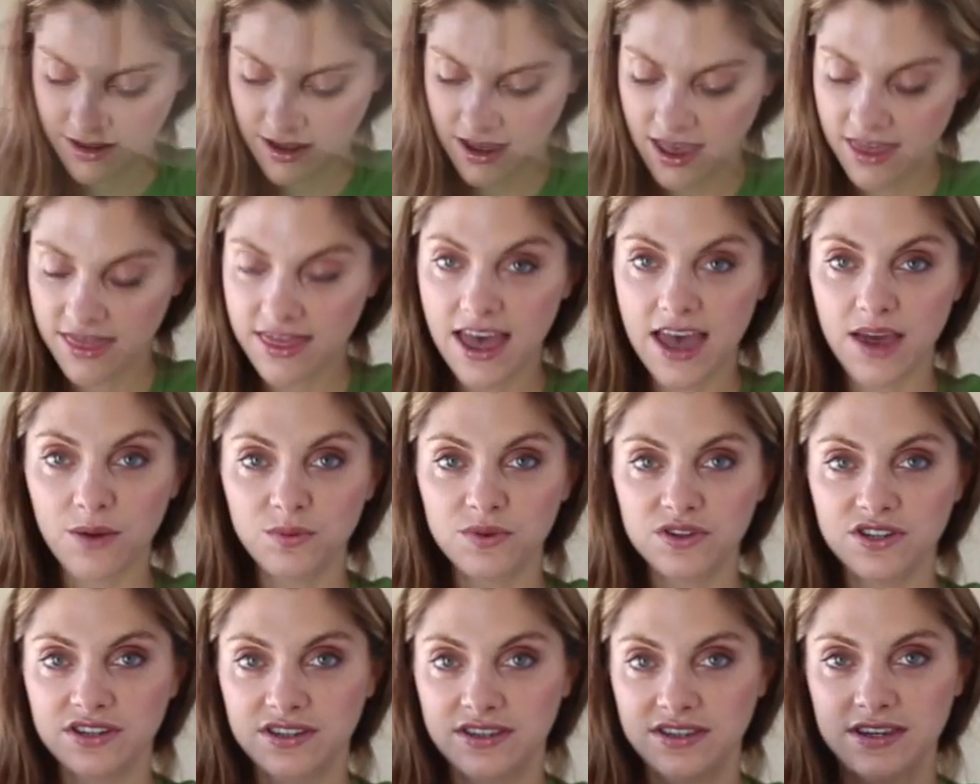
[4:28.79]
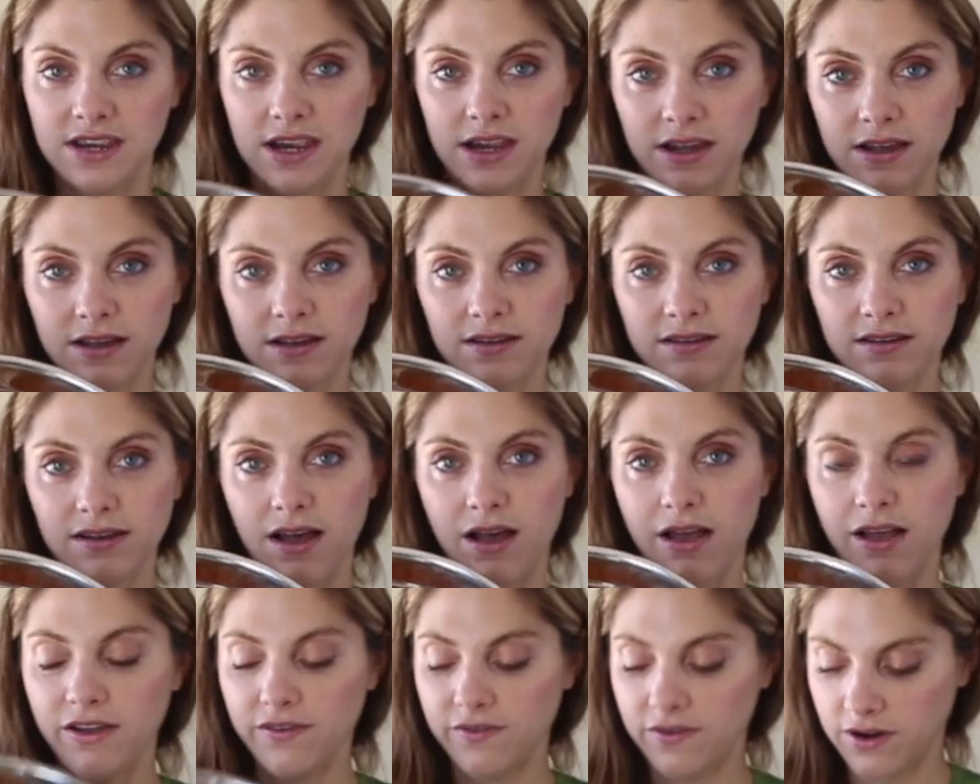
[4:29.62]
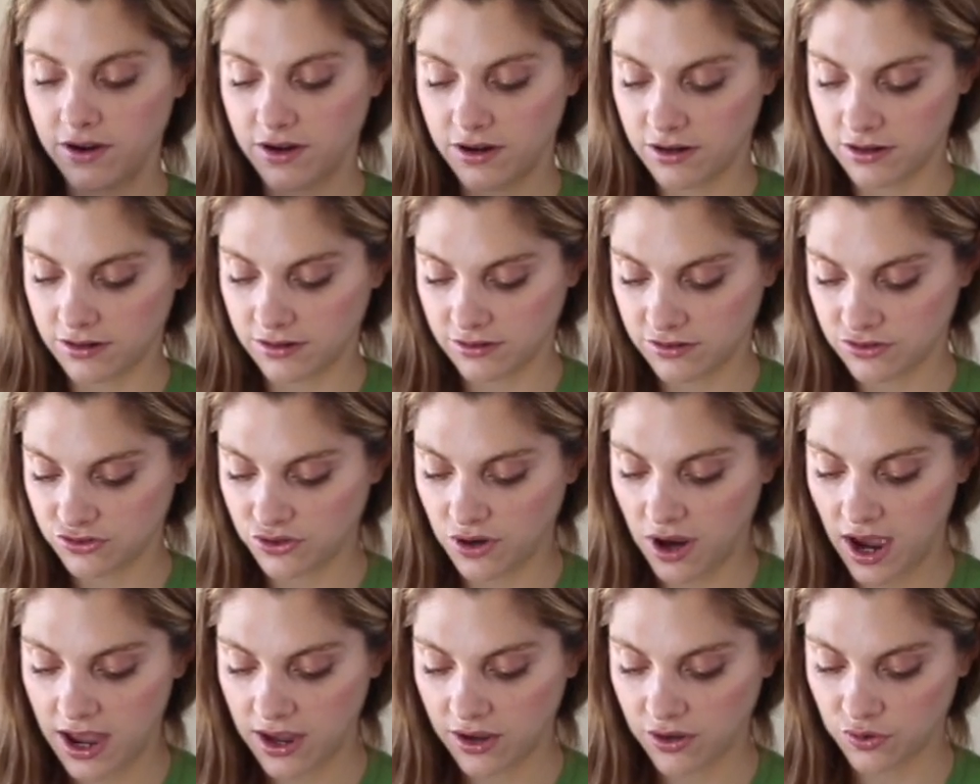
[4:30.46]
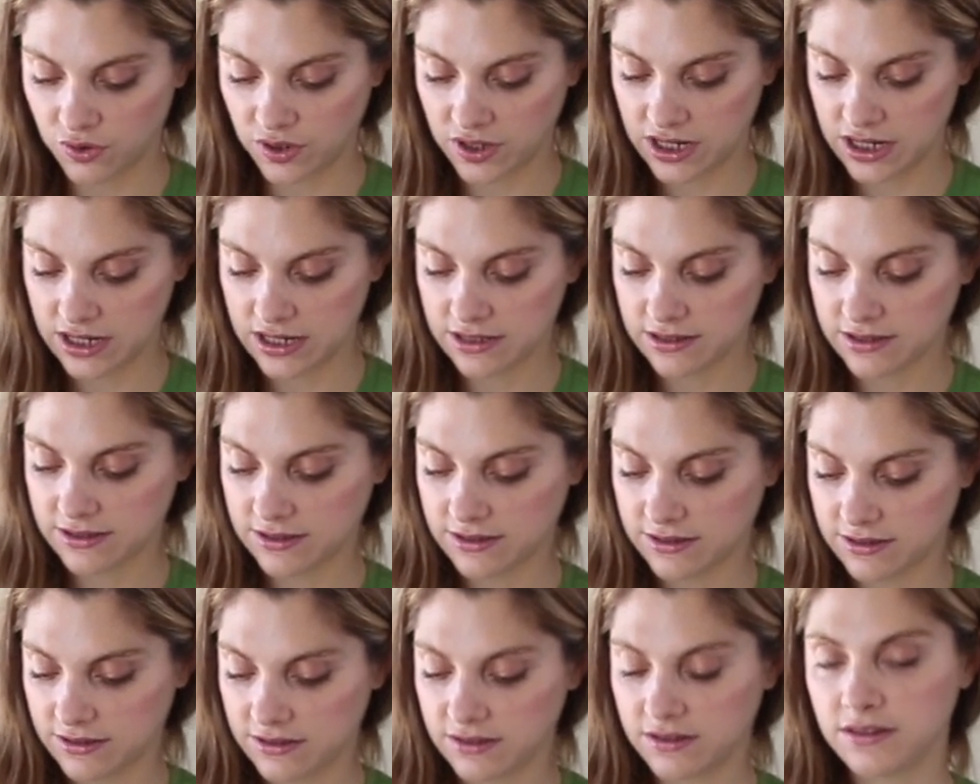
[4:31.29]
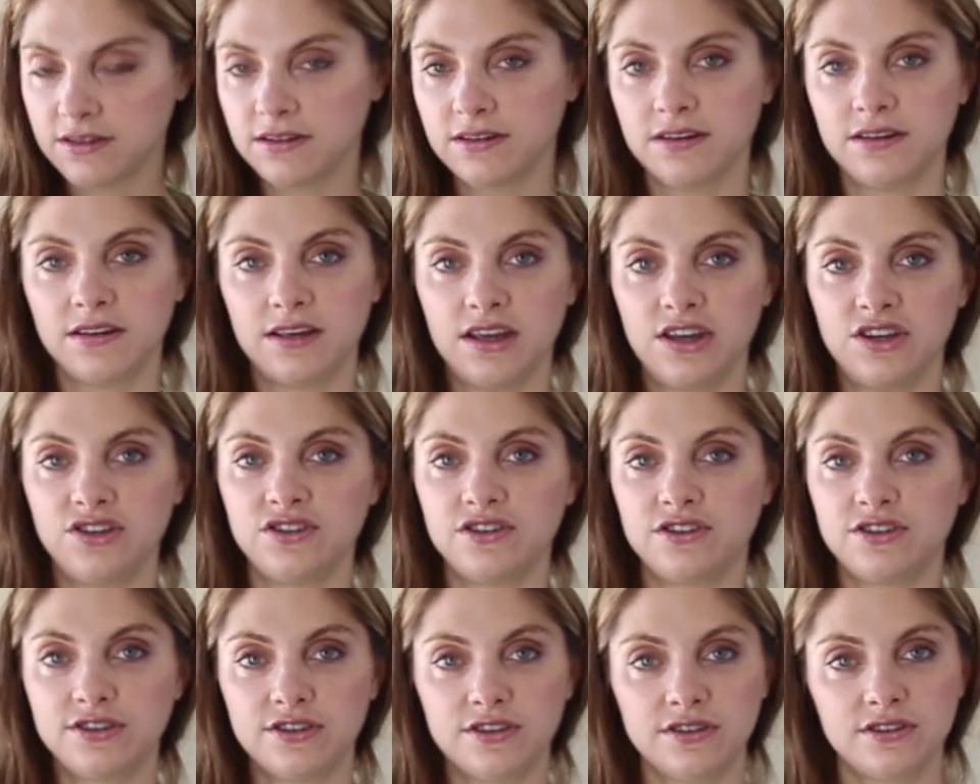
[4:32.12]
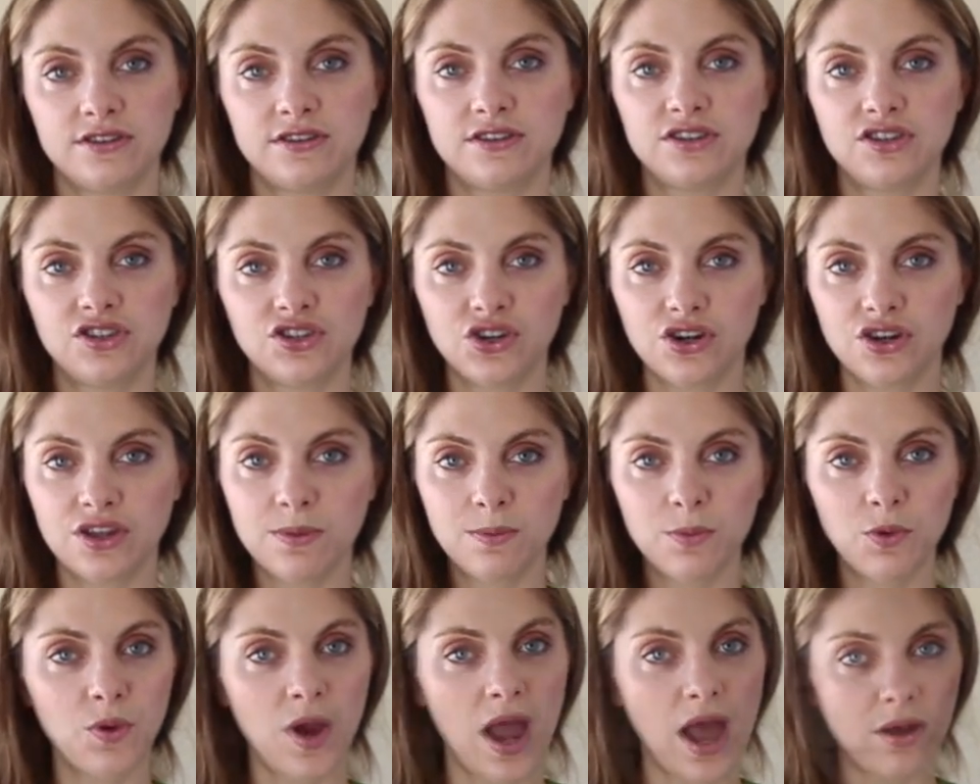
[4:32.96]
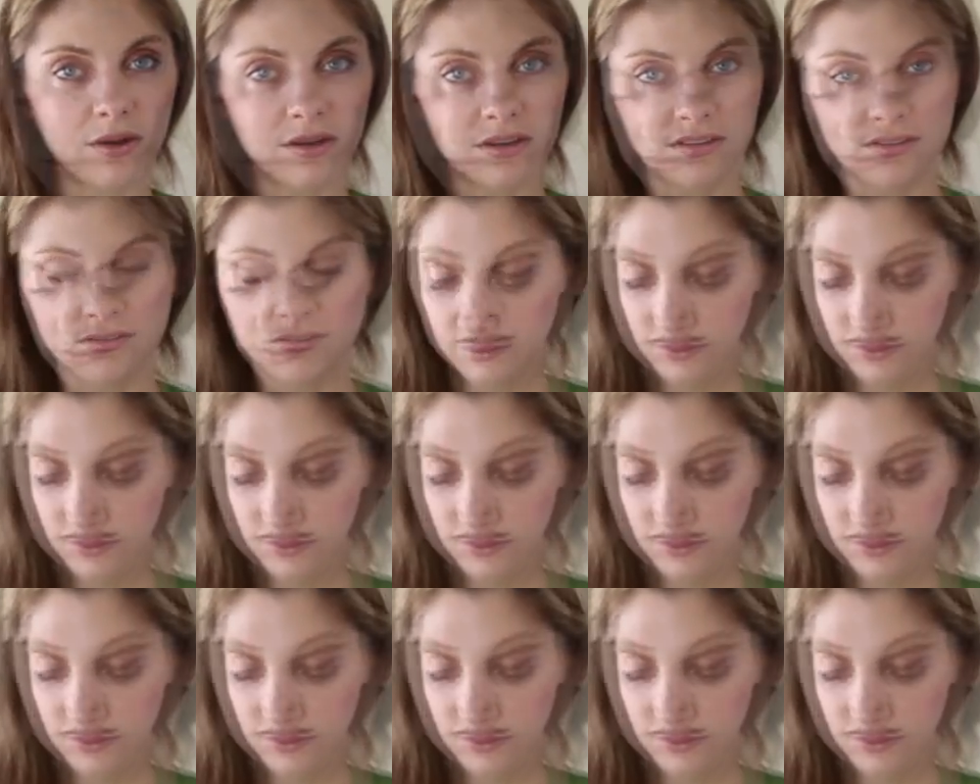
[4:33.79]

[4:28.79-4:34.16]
And then we just take all of our dry ingredients and just stir them around.